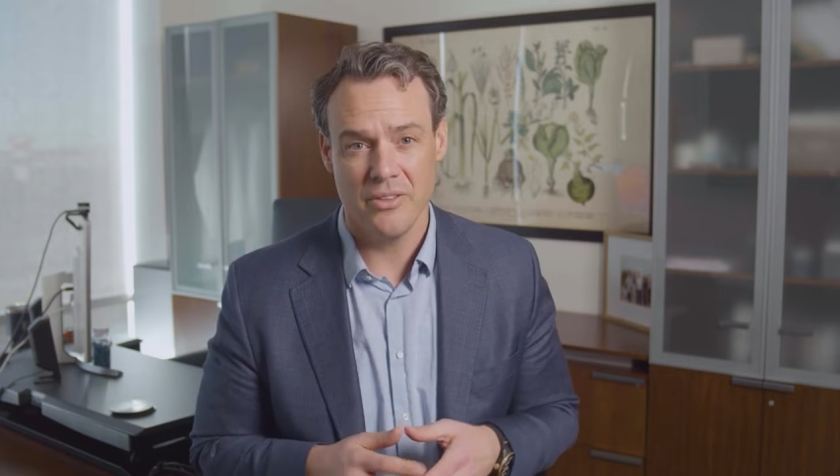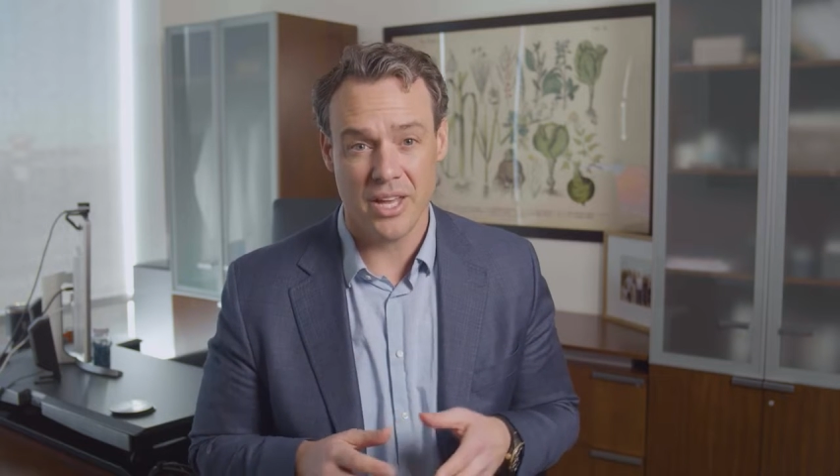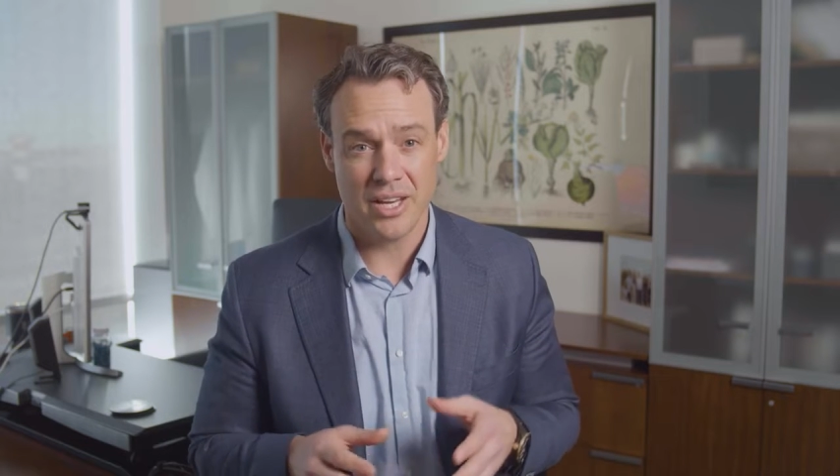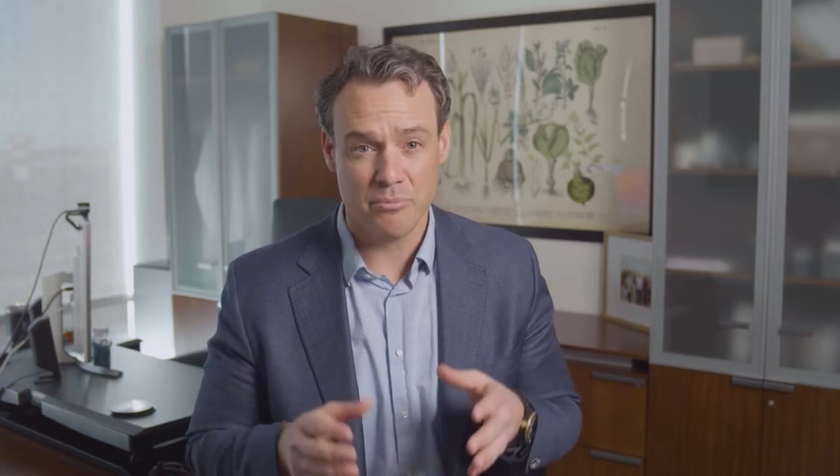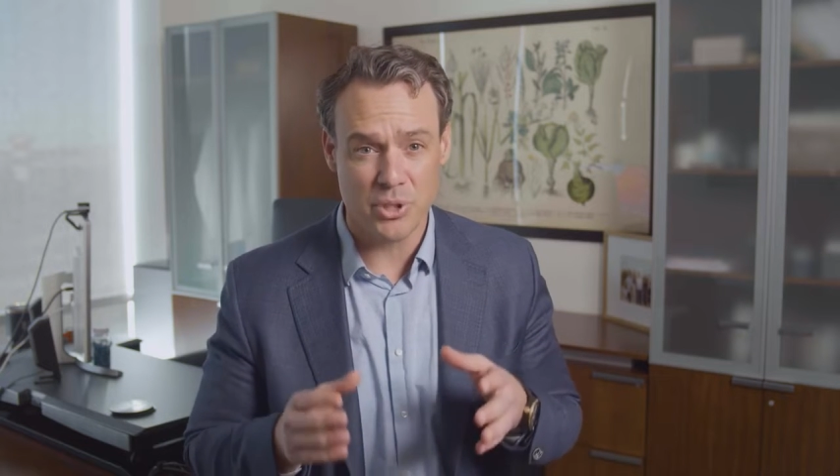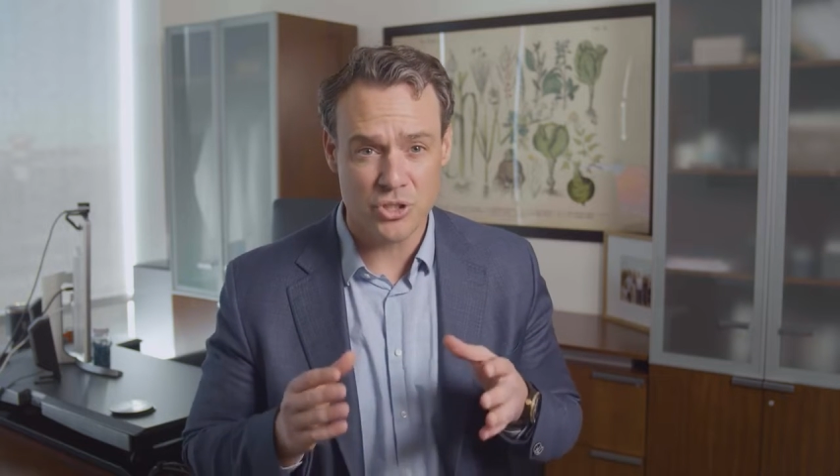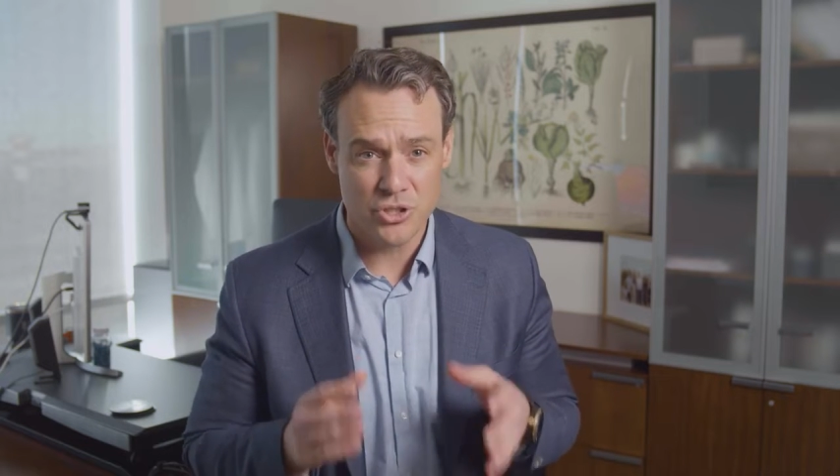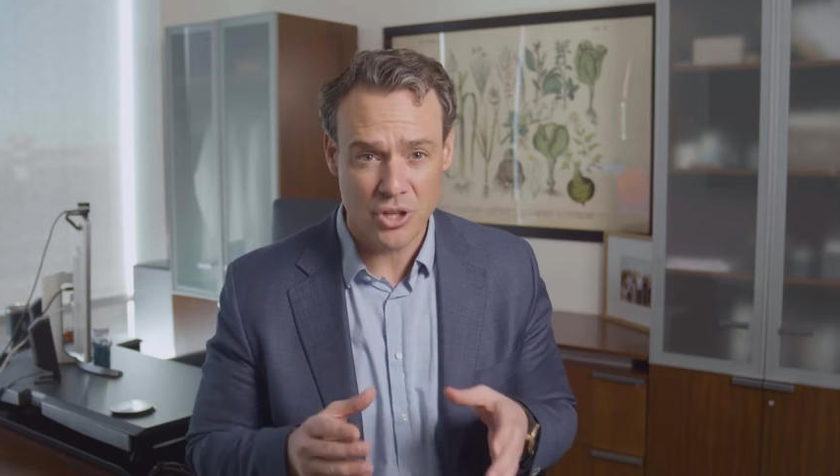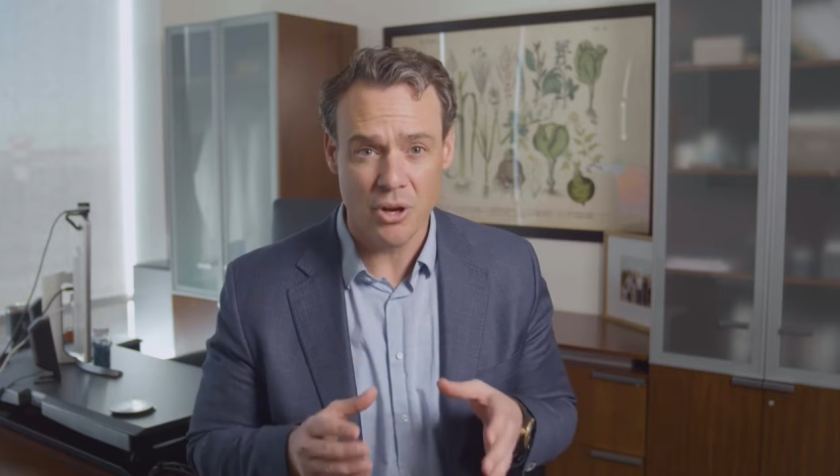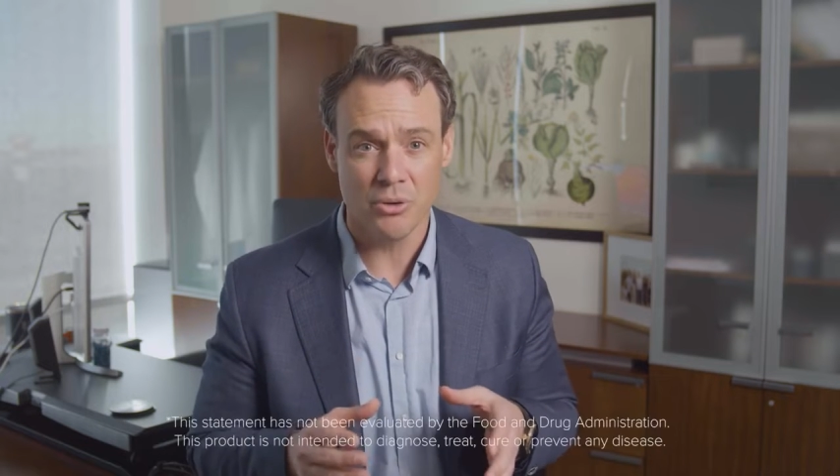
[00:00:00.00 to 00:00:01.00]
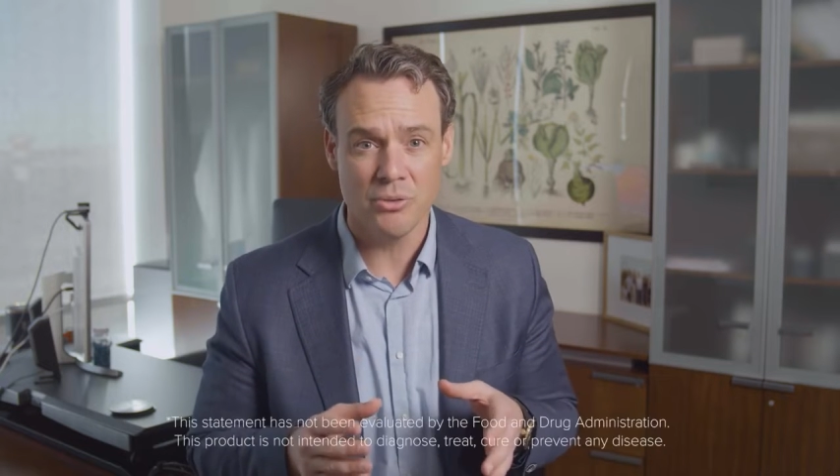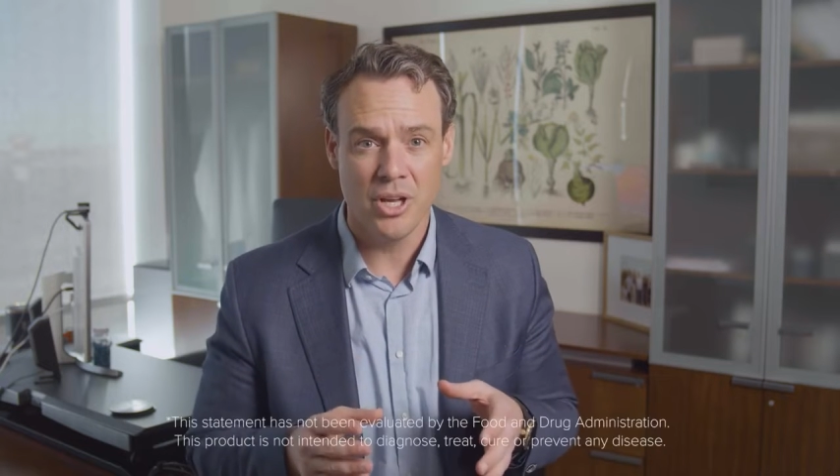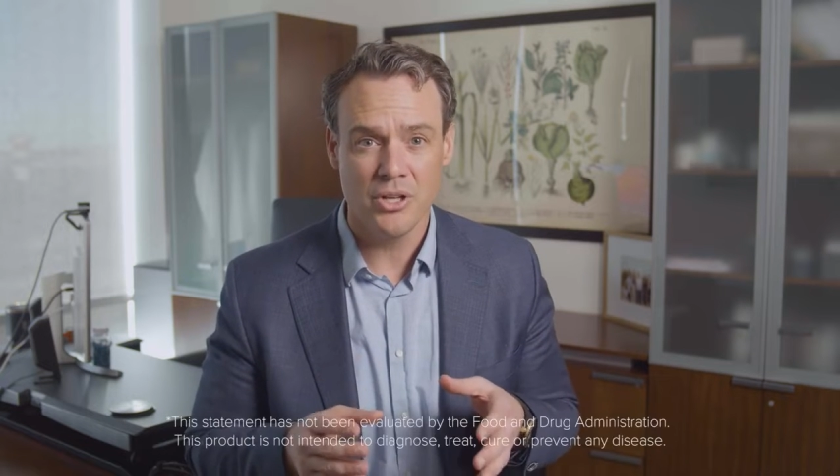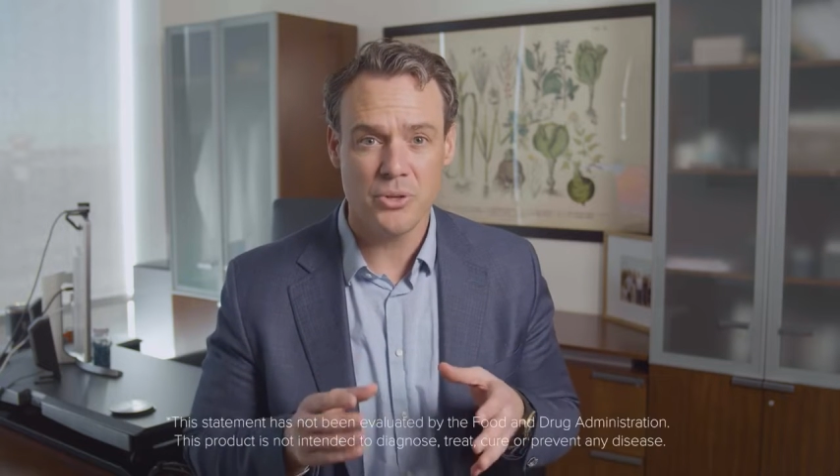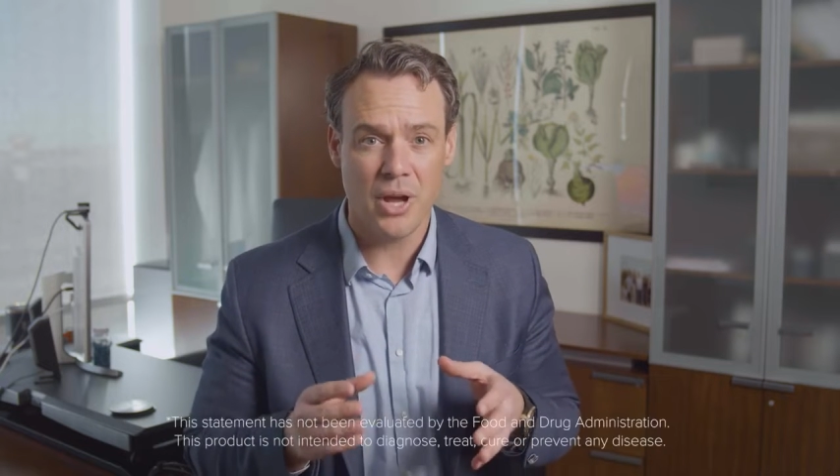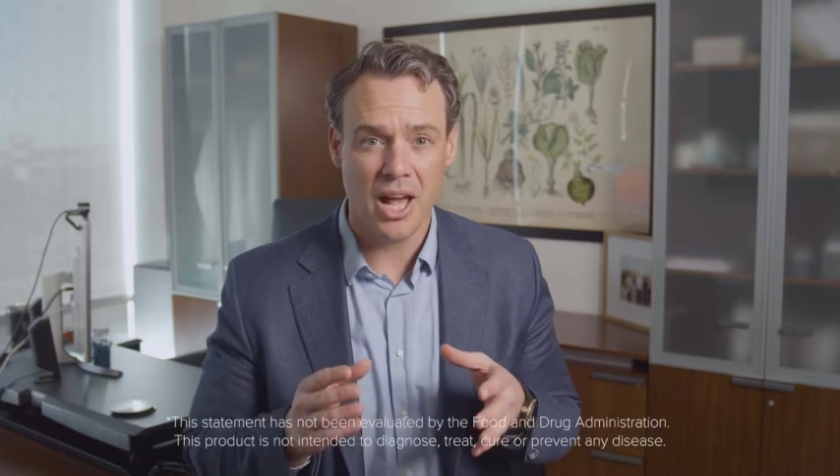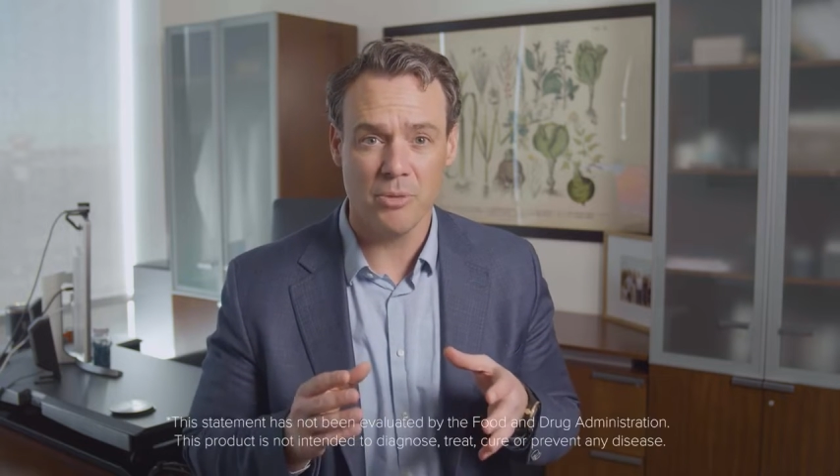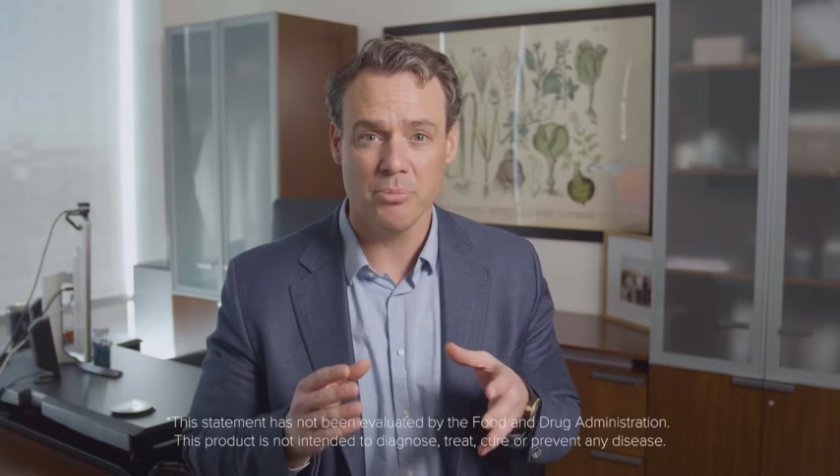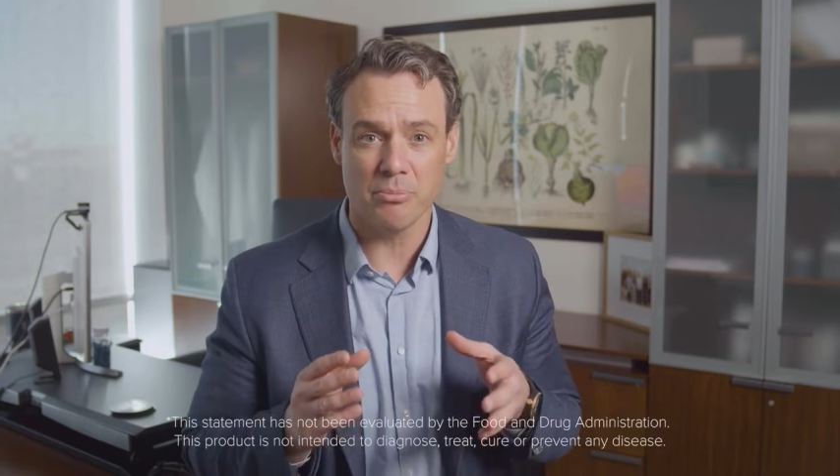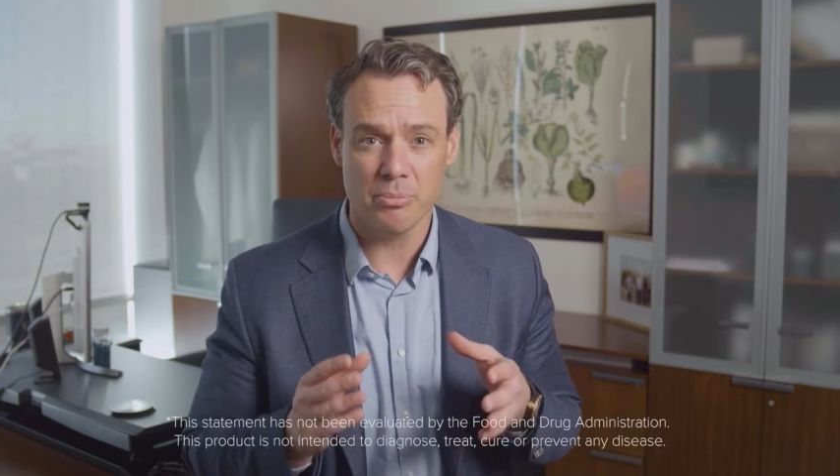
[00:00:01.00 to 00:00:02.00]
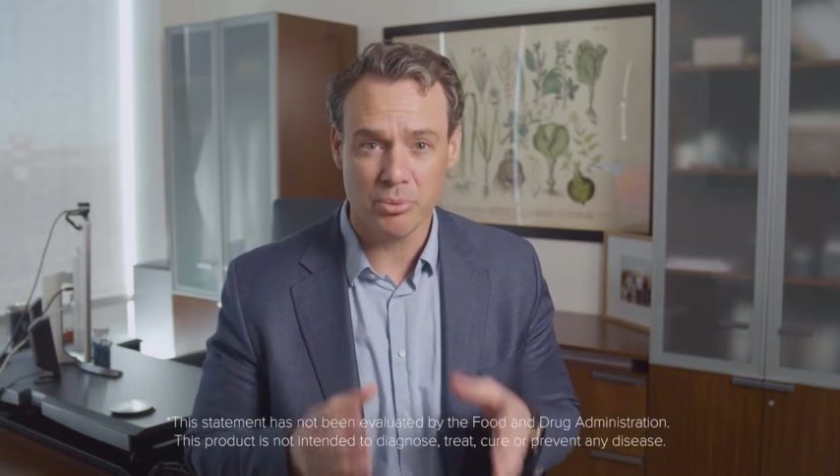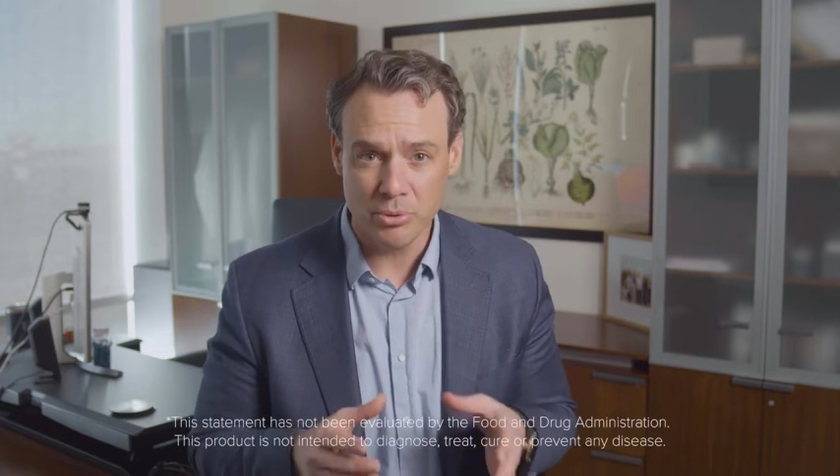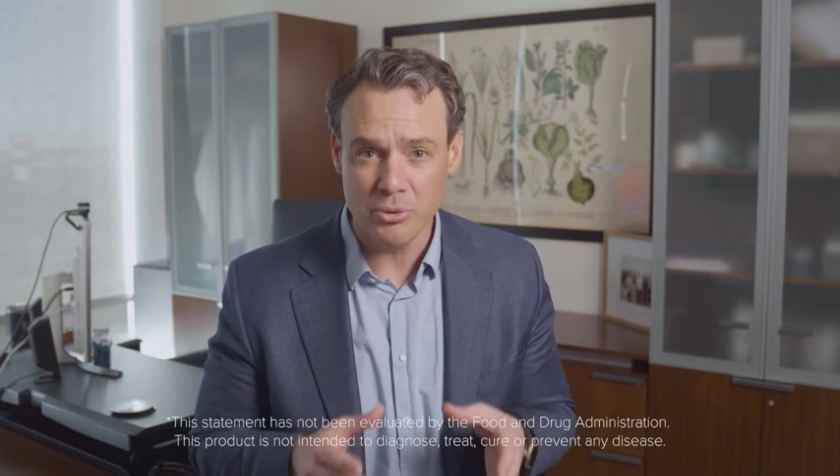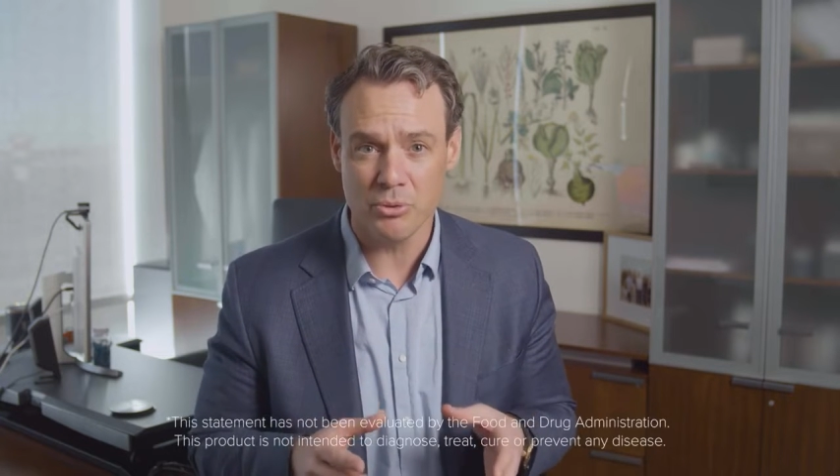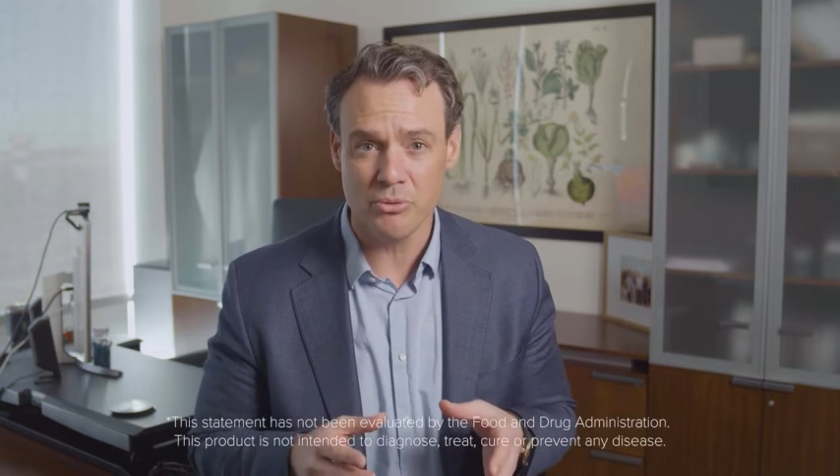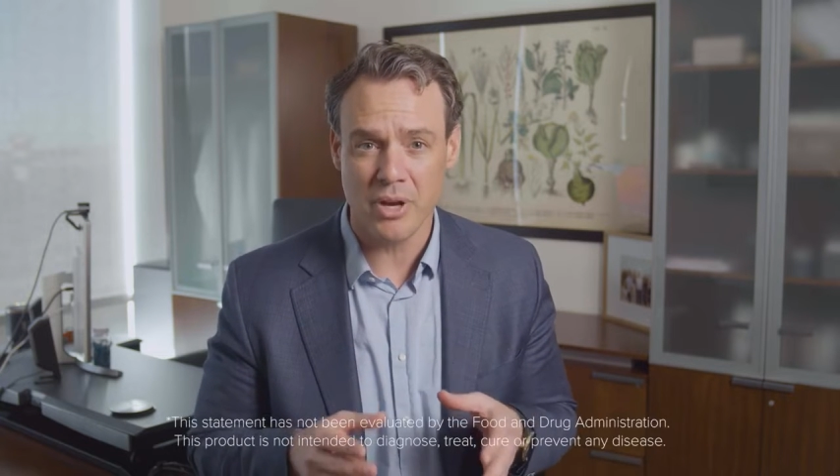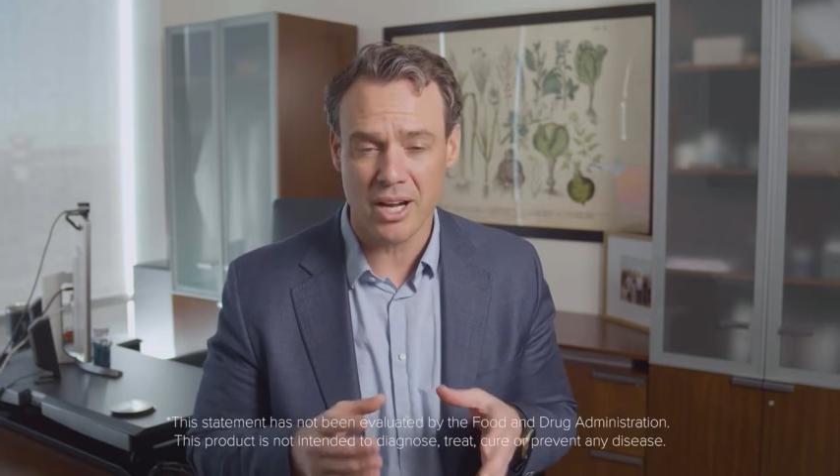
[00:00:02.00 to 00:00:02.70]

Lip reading: that have been shown to help improve